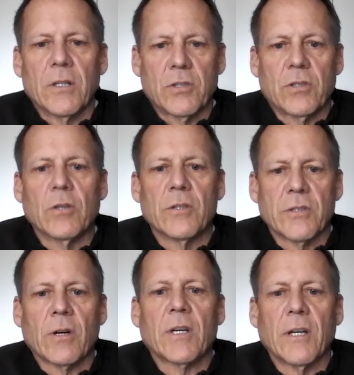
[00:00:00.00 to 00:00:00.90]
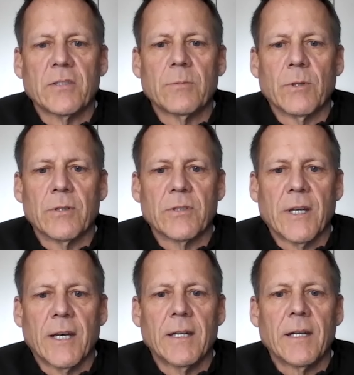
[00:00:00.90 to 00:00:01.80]
assures our customers
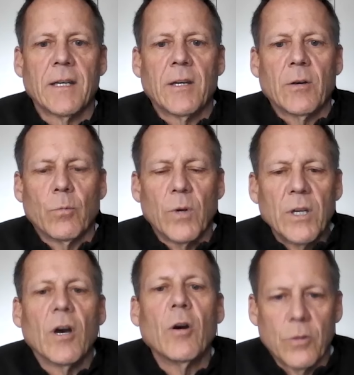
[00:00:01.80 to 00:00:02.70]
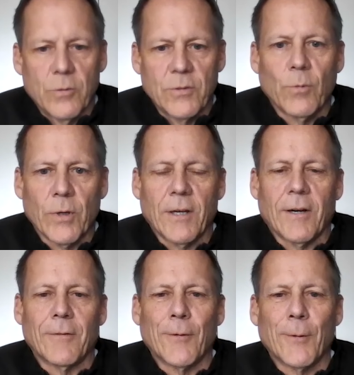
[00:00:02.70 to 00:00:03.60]
that we know who's working
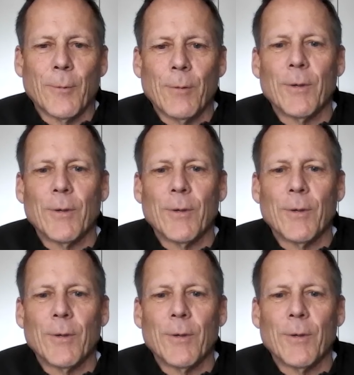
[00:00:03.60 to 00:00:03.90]
on our firmware.